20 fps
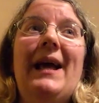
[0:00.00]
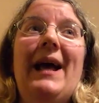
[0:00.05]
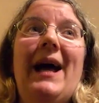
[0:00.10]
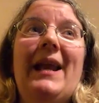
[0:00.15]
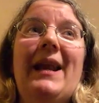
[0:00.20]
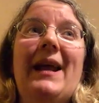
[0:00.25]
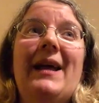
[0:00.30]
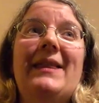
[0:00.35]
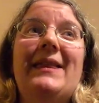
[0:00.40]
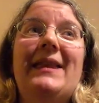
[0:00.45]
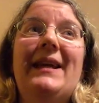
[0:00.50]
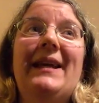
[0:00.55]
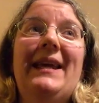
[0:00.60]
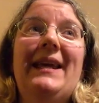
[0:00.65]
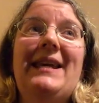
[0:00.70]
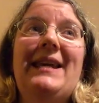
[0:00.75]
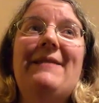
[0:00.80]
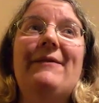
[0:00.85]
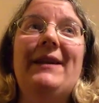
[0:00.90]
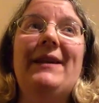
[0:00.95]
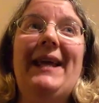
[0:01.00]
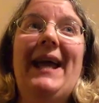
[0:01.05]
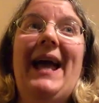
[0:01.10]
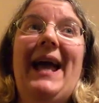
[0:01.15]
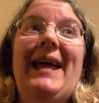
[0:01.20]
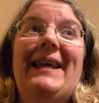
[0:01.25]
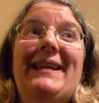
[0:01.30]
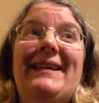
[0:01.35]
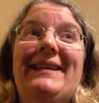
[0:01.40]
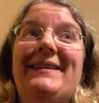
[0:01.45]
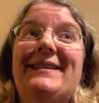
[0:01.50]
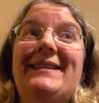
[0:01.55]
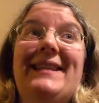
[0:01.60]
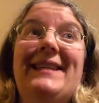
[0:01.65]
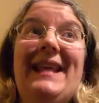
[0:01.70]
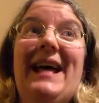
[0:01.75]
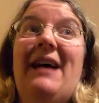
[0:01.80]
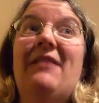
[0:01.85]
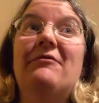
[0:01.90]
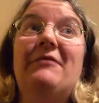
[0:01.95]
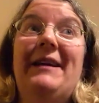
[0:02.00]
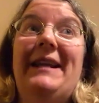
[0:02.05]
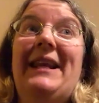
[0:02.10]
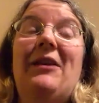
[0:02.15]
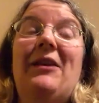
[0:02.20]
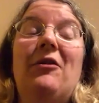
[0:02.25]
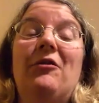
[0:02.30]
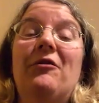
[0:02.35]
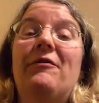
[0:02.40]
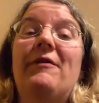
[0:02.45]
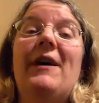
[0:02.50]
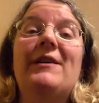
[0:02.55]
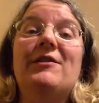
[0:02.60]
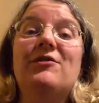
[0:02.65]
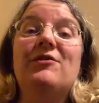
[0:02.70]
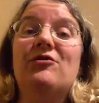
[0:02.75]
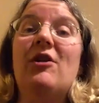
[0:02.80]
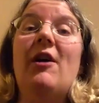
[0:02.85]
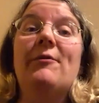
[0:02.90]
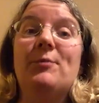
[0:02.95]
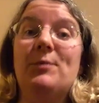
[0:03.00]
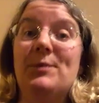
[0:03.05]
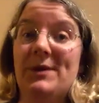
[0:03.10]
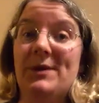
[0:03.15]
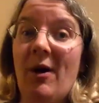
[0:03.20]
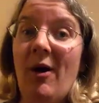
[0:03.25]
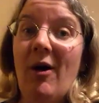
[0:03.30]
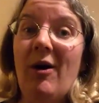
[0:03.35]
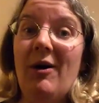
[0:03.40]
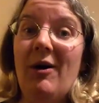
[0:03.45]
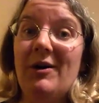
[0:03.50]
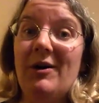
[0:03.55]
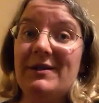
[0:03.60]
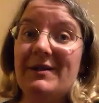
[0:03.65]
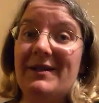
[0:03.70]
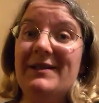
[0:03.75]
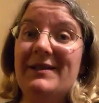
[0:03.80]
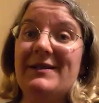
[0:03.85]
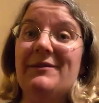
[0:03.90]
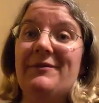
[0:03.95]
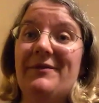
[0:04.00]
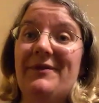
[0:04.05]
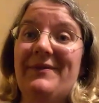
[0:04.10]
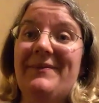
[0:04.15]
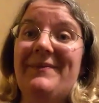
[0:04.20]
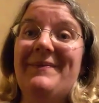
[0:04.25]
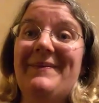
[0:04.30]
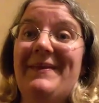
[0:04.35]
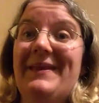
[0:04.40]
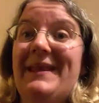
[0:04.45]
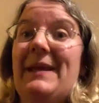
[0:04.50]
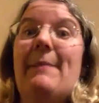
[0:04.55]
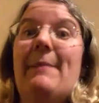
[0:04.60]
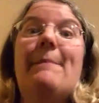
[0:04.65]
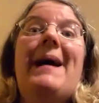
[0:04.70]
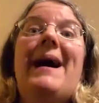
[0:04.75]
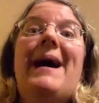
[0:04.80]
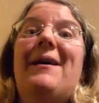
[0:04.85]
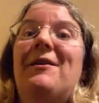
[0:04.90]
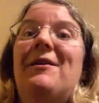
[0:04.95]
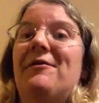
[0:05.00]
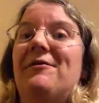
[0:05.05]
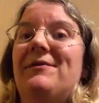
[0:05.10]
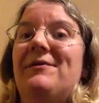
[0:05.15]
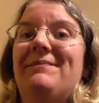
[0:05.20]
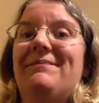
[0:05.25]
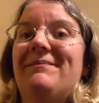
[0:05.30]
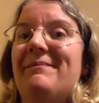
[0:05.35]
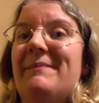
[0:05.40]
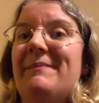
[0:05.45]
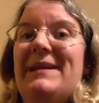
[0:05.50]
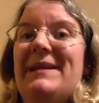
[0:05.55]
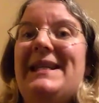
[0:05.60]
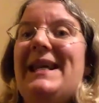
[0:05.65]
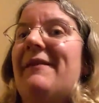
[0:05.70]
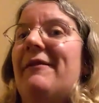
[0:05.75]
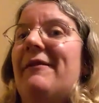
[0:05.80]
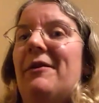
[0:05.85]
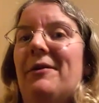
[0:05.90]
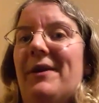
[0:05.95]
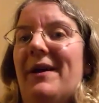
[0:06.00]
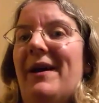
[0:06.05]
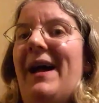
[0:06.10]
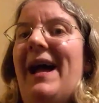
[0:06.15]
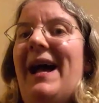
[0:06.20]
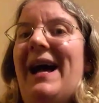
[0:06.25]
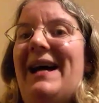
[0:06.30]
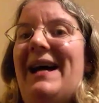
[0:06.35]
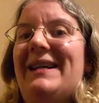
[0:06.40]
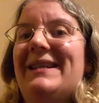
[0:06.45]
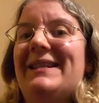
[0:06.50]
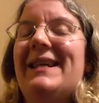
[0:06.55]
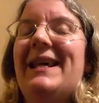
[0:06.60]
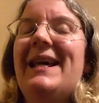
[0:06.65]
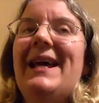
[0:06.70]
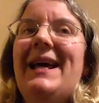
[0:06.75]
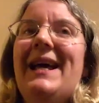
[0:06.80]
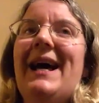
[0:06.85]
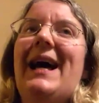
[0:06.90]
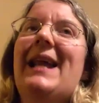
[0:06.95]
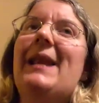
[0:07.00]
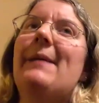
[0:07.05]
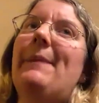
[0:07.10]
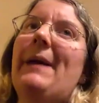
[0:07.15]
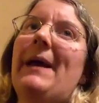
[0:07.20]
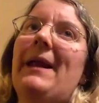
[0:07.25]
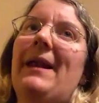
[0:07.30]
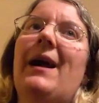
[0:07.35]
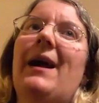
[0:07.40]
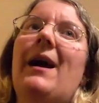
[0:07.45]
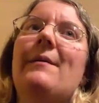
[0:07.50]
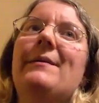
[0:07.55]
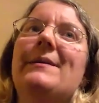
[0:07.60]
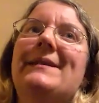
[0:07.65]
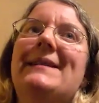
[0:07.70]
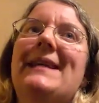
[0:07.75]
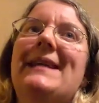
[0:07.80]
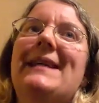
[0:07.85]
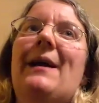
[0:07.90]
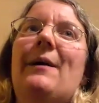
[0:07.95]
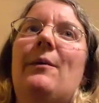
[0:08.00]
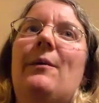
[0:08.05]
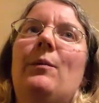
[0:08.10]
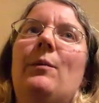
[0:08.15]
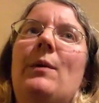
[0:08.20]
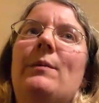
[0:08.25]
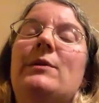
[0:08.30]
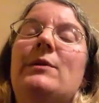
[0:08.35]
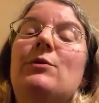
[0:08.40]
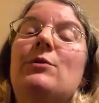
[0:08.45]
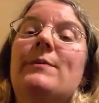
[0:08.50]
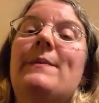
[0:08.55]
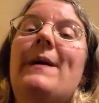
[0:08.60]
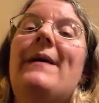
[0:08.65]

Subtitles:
I think even getting to that really long first draft was hard because of the amount of material that I had. And a bit like I was saying when we talked